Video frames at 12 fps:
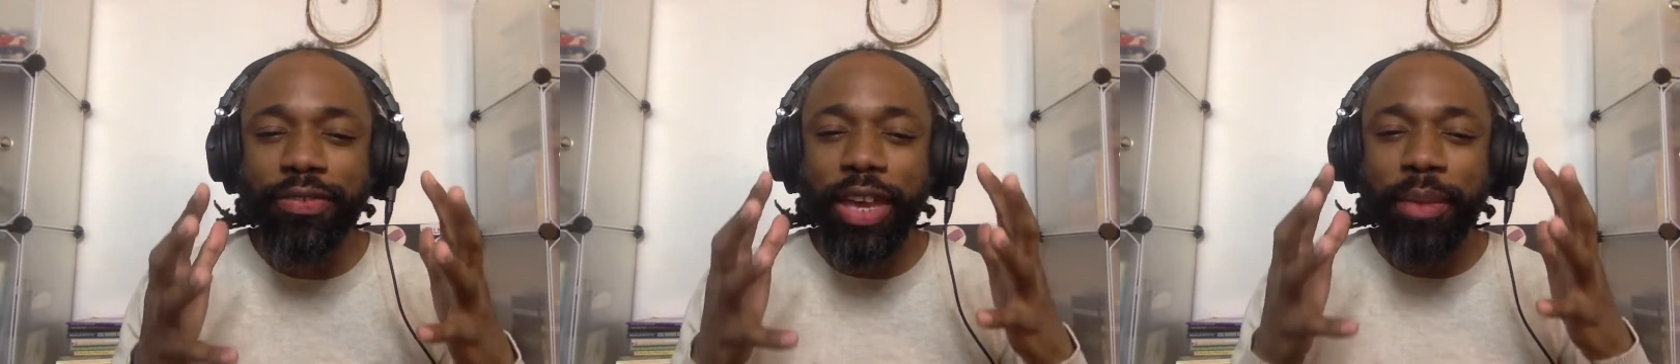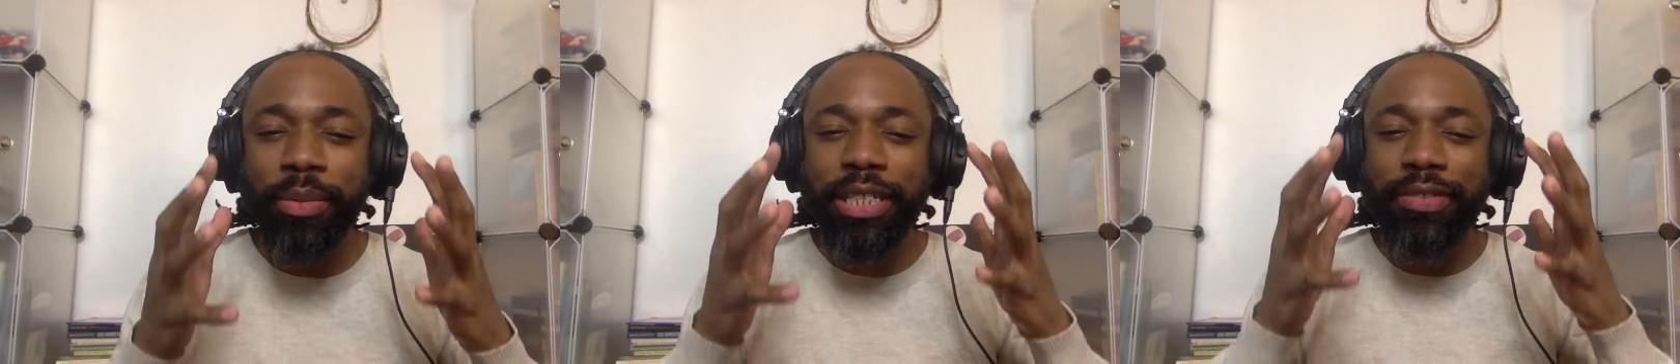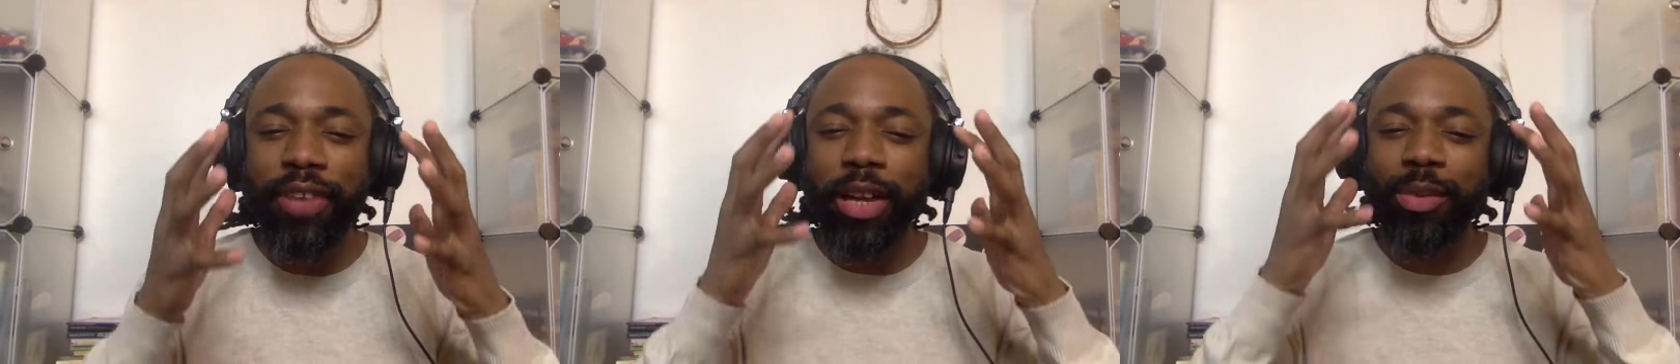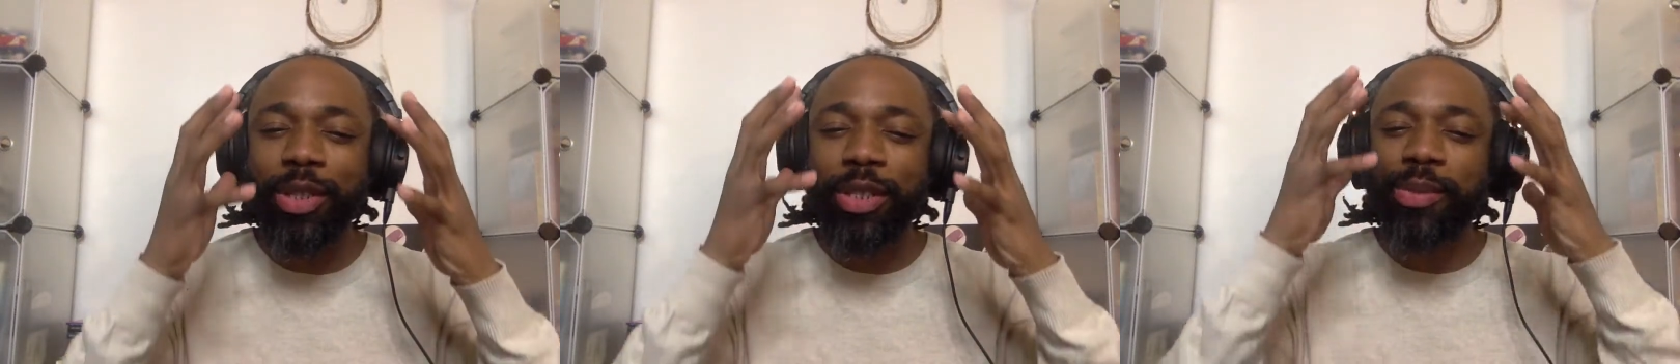families,
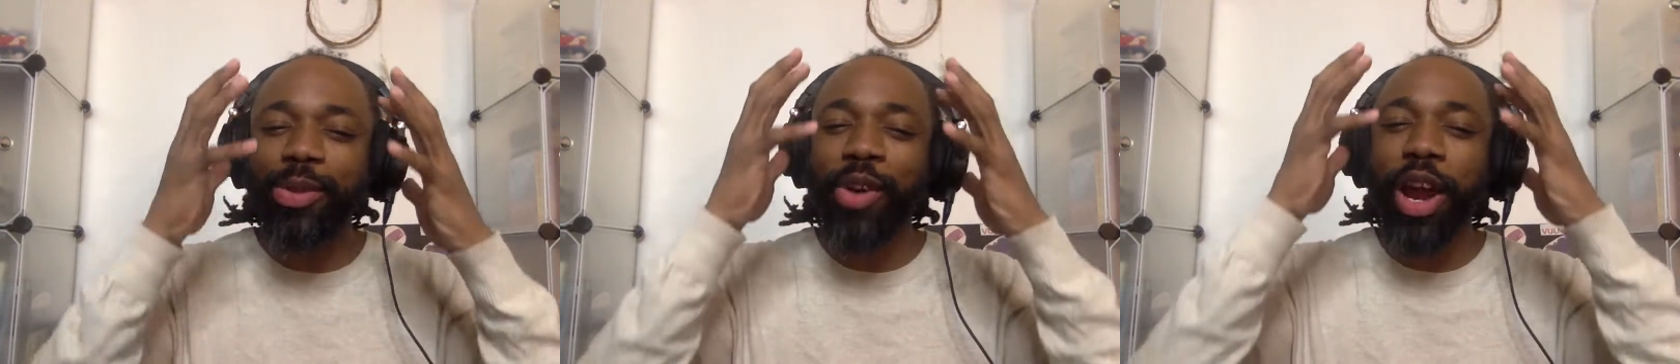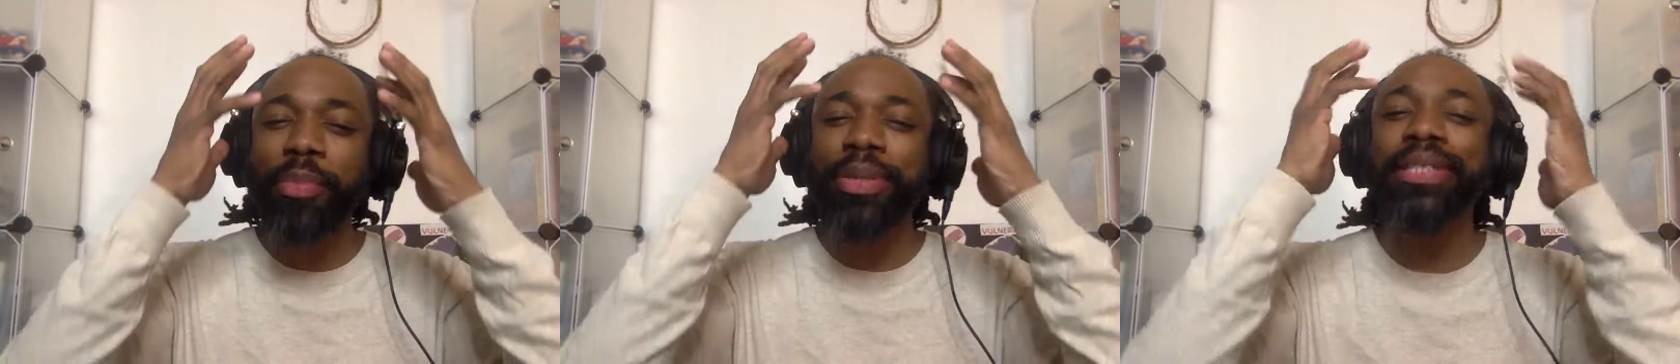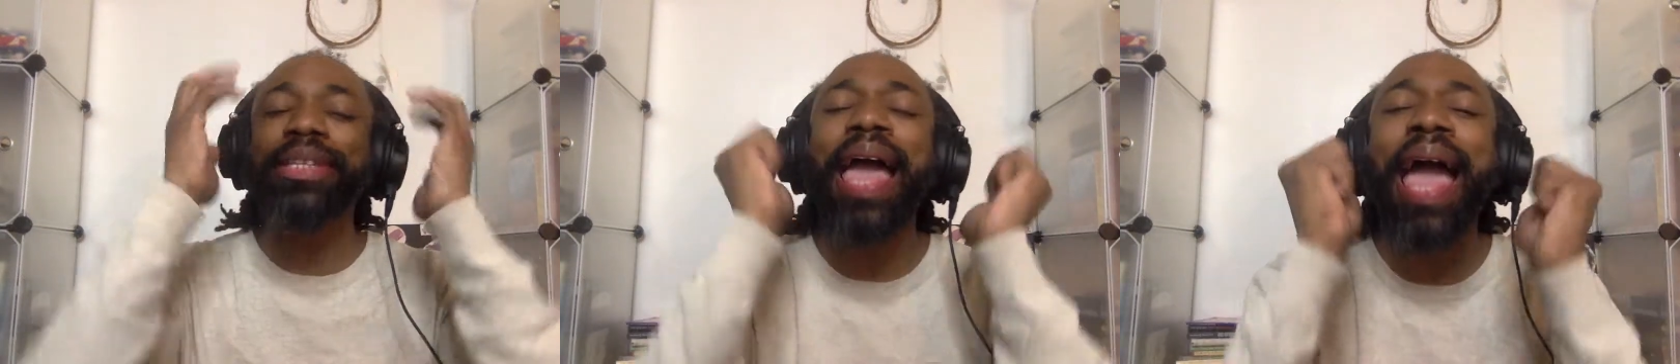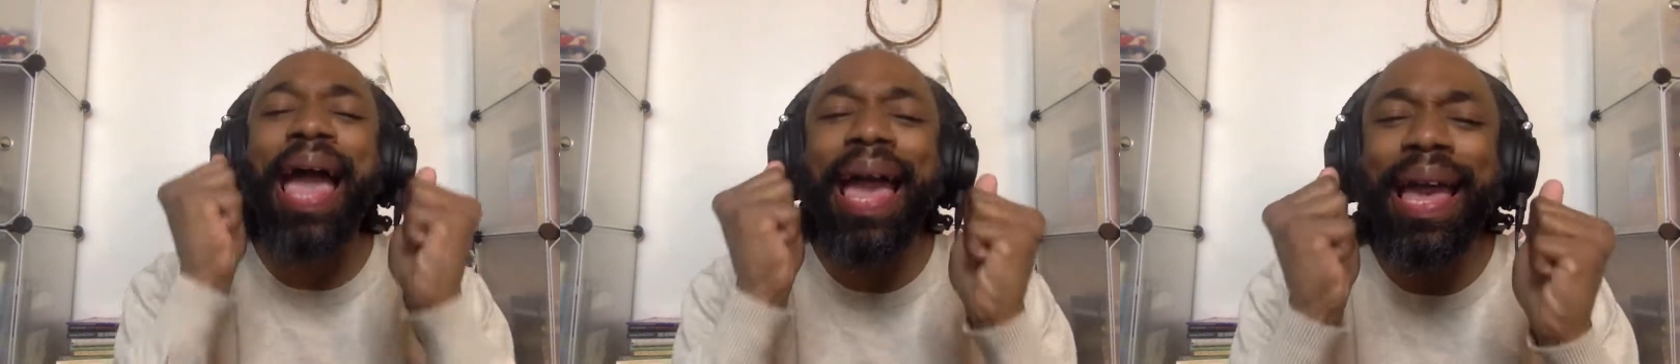followers, subscribers,
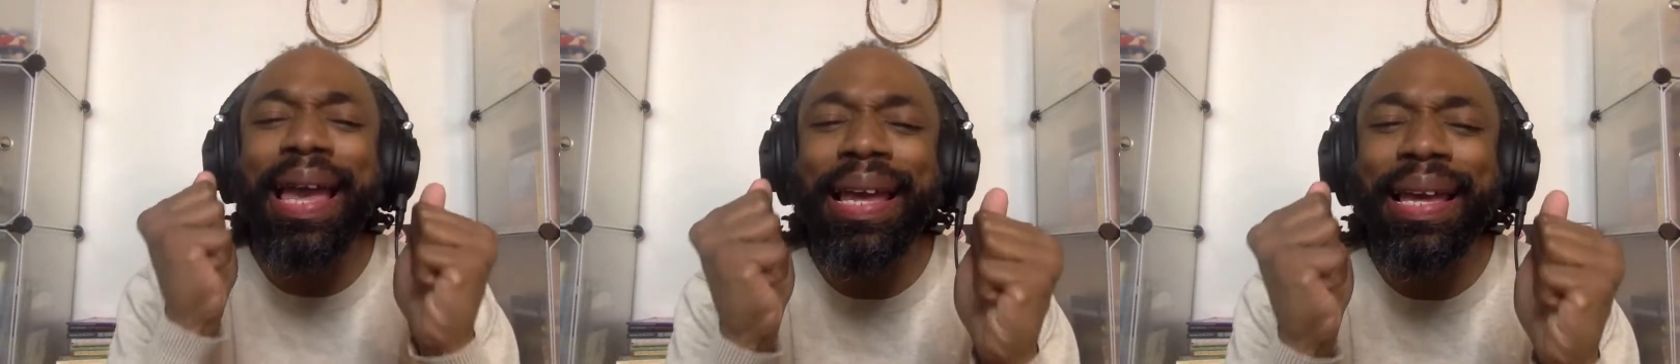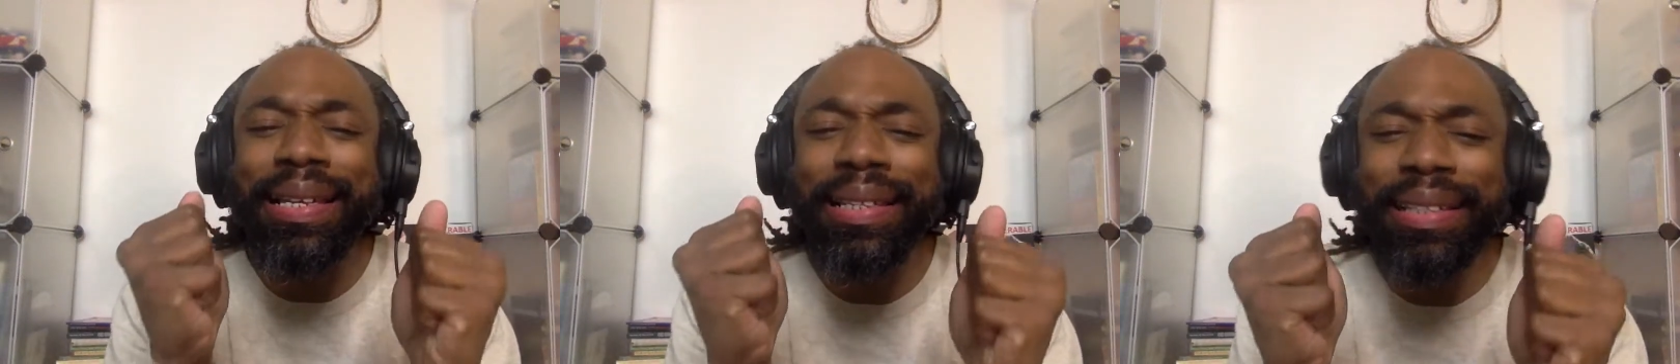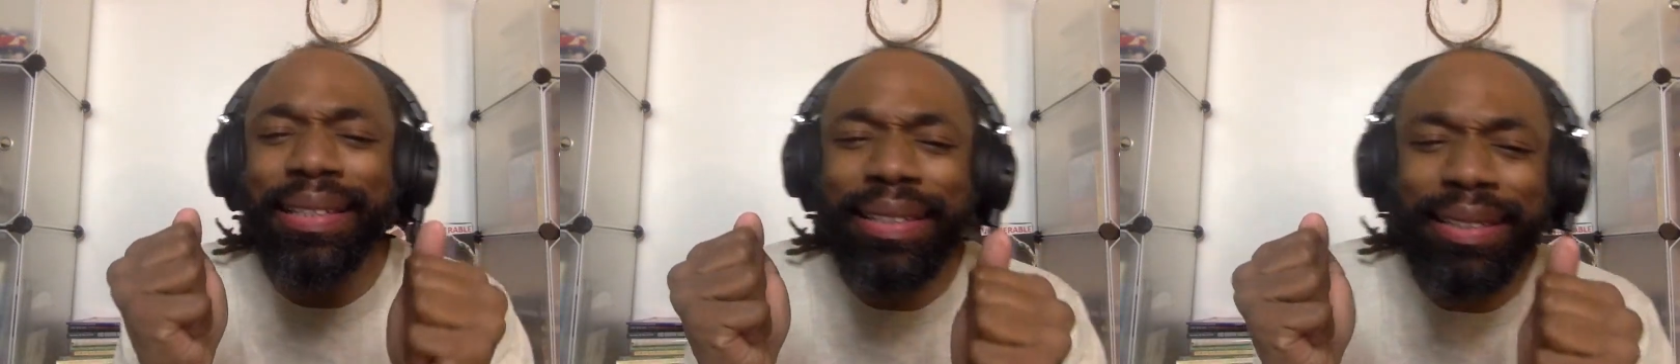and